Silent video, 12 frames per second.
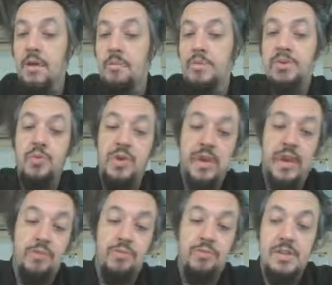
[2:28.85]
between
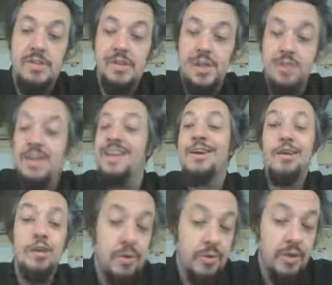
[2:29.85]
-3 and 6,
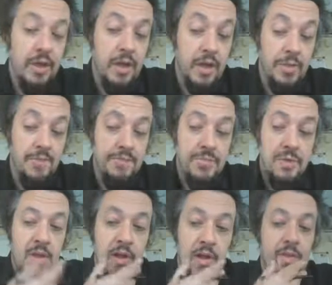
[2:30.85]
including
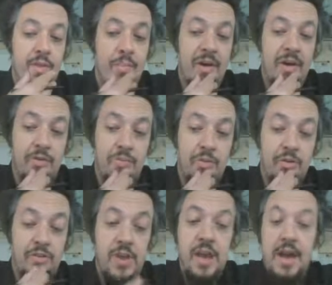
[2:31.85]
the boundary points.